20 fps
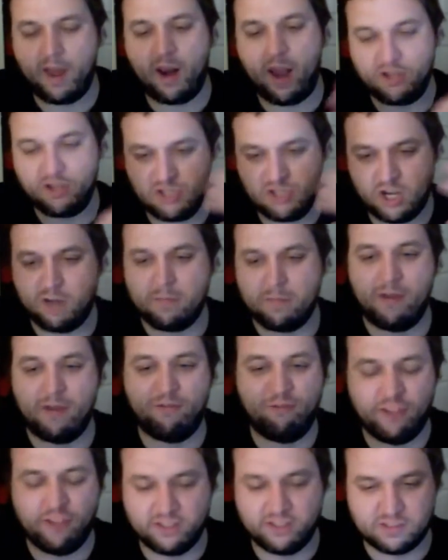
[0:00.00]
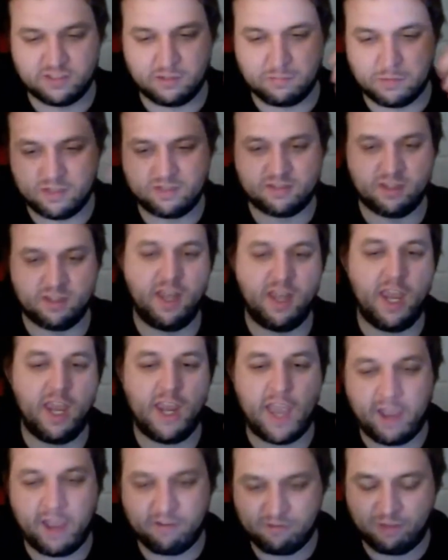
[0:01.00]
I shared my feelings of this, and
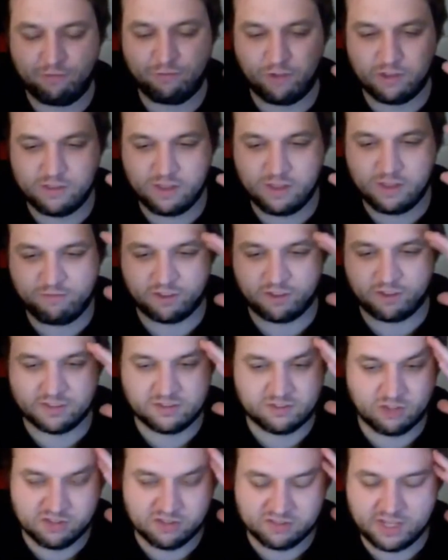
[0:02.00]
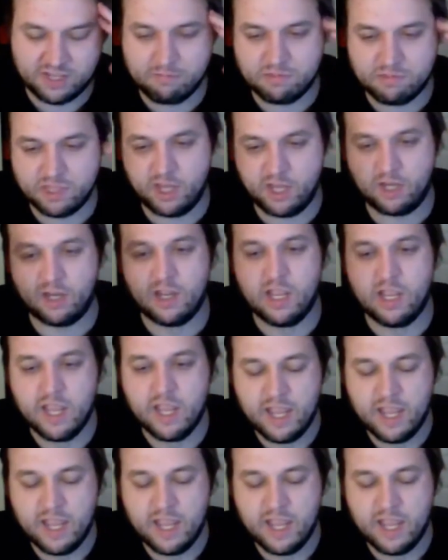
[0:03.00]
they felt they saw the same thing.